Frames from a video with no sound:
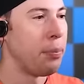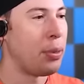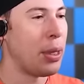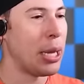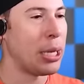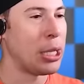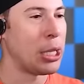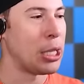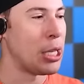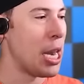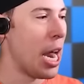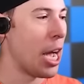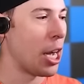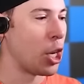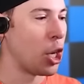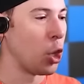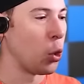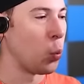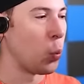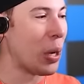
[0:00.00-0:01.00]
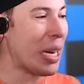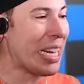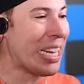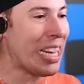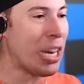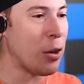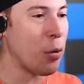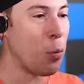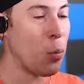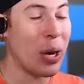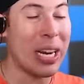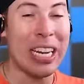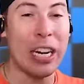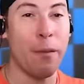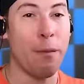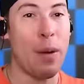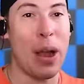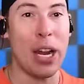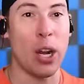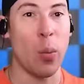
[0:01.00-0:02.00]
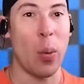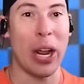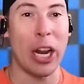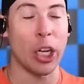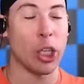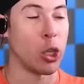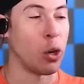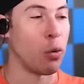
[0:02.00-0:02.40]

This is not good. We need to find a way to